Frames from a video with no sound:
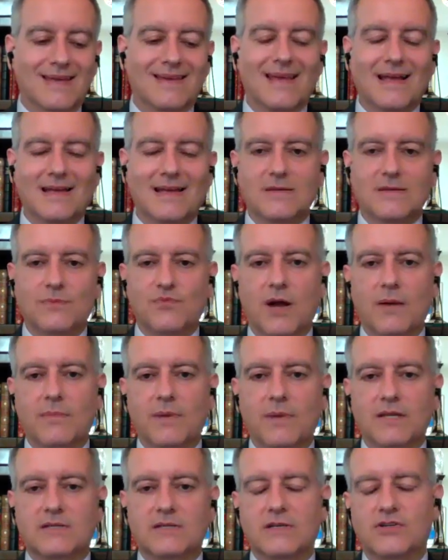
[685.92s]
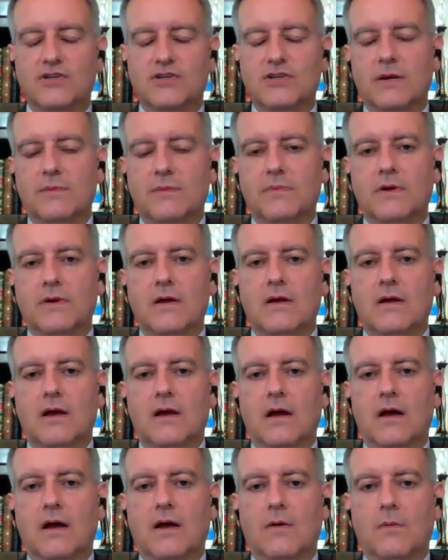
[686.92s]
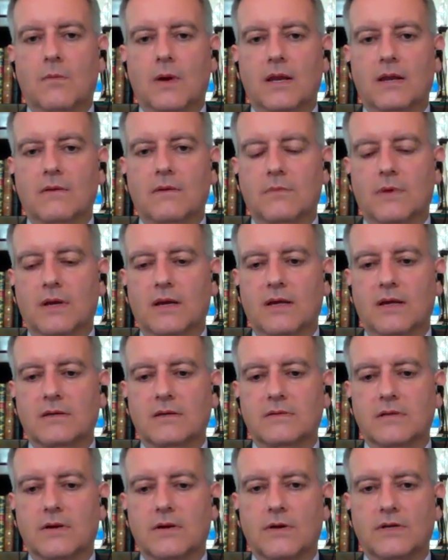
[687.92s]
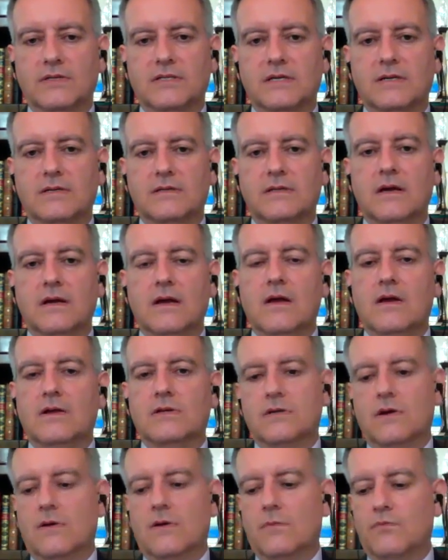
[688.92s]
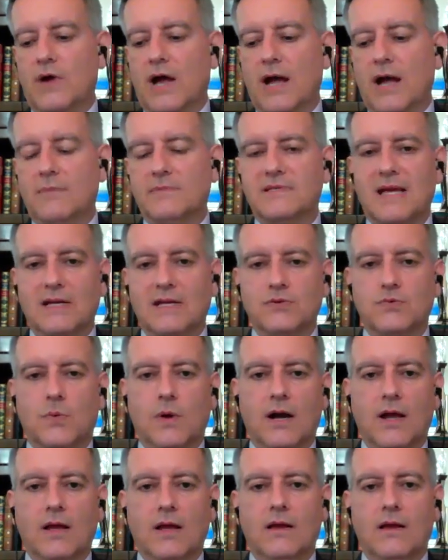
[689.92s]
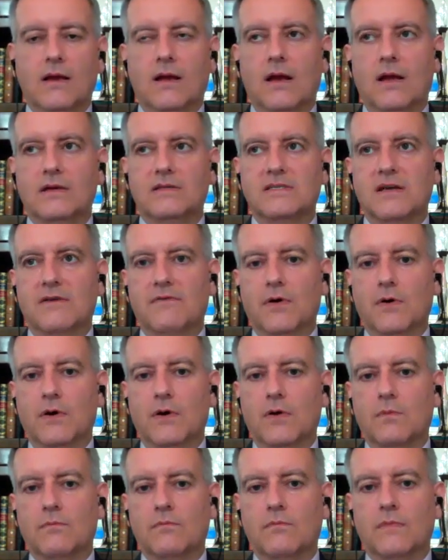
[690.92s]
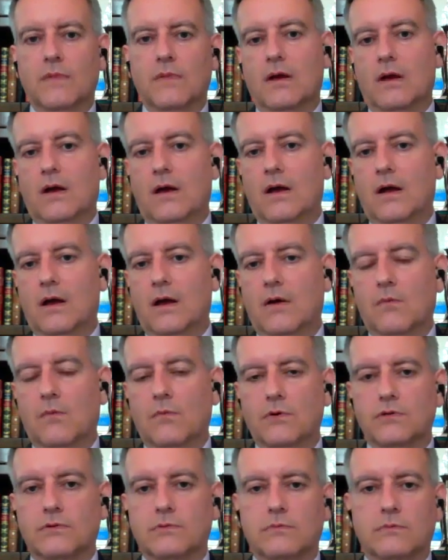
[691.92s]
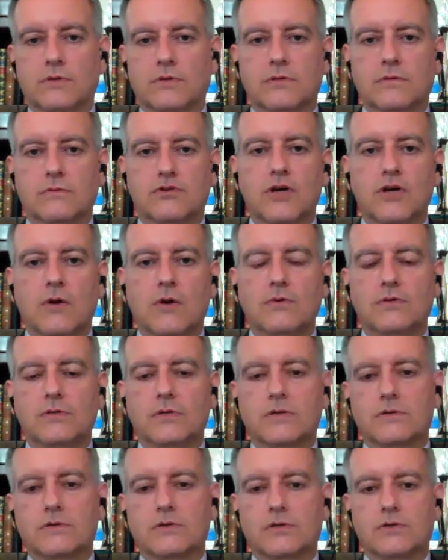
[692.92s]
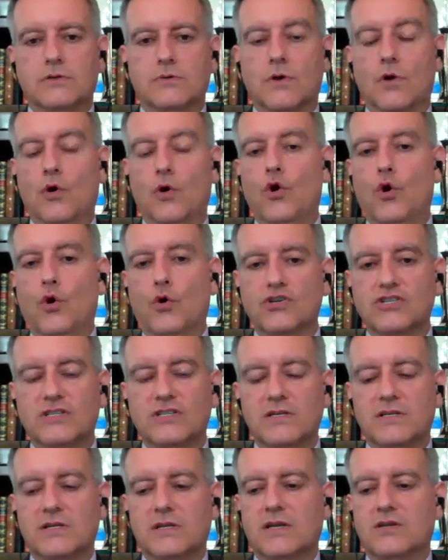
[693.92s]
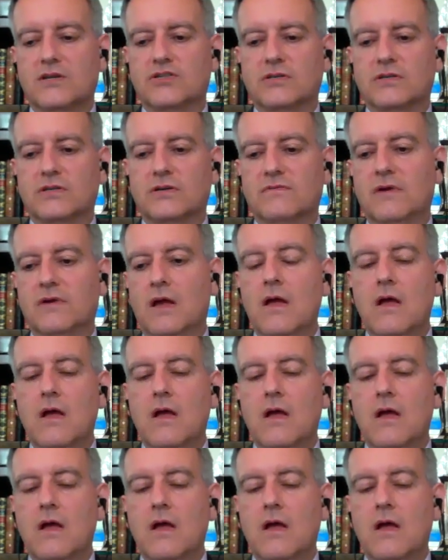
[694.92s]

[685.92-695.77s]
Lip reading: he gets the prime ministership when he's allotted. So perhaps that's why Zev Elkin was chosen to sort of launch this initiative.